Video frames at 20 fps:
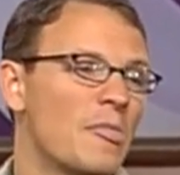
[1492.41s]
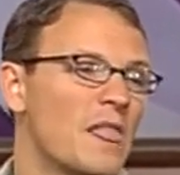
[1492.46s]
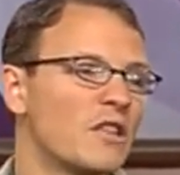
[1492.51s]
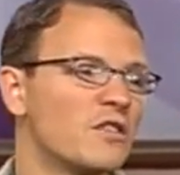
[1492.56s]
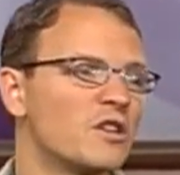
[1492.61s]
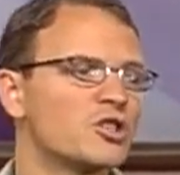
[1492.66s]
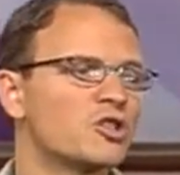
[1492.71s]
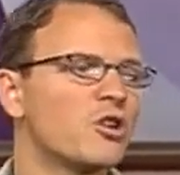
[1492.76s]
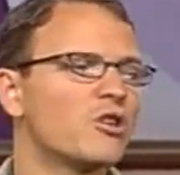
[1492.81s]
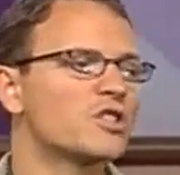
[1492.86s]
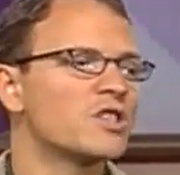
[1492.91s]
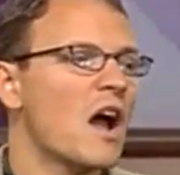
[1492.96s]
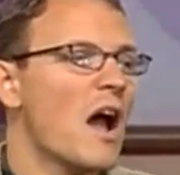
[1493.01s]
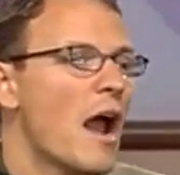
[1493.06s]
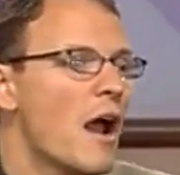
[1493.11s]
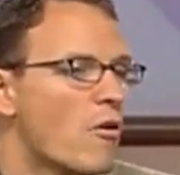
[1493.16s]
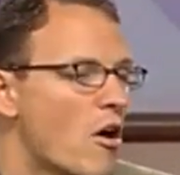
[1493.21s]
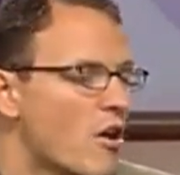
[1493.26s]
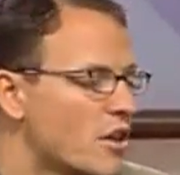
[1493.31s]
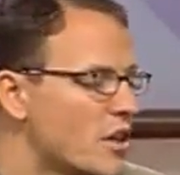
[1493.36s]
The church
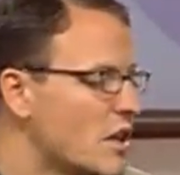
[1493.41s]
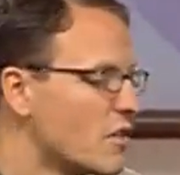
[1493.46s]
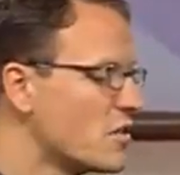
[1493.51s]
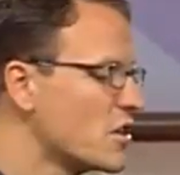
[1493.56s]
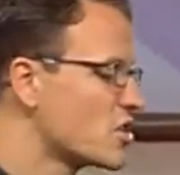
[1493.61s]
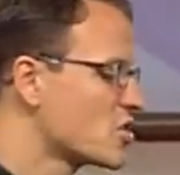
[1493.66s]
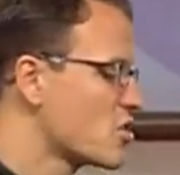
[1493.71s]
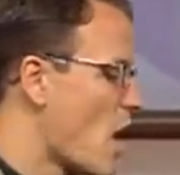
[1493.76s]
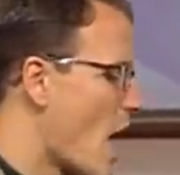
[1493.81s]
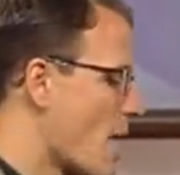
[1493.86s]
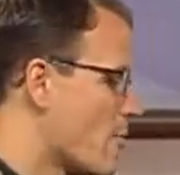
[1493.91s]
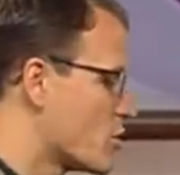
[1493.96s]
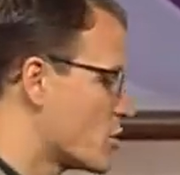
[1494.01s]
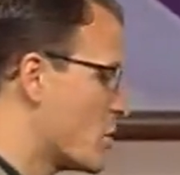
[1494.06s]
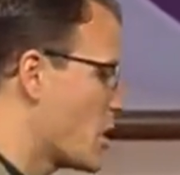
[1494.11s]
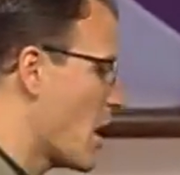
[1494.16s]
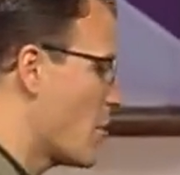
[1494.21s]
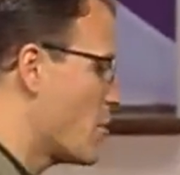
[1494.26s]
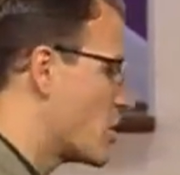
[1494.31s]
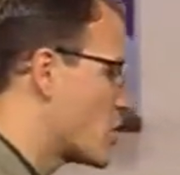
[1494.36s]
hierarchy at this time was
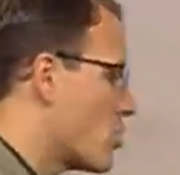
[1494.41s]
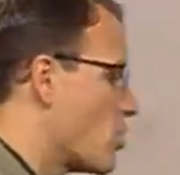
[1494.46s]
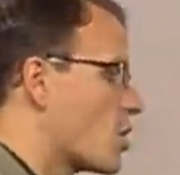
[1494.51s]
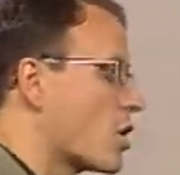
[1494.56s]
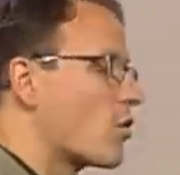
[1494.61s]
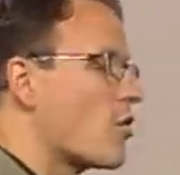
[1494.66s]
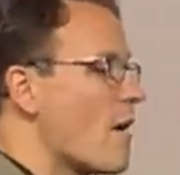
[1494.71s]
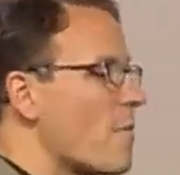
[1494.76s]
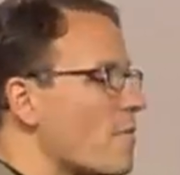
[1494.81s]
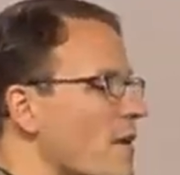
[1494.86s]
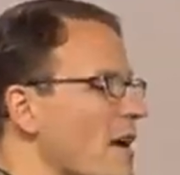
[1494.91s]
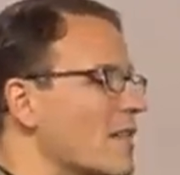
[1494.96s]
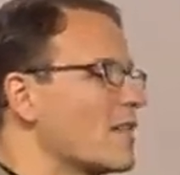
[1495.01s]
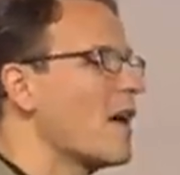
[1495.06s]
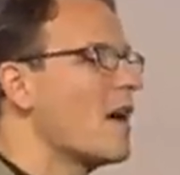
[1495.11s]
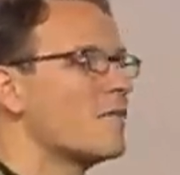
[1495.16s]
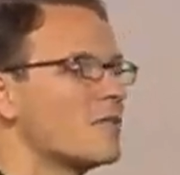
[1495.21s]
becoming so corrupt they loved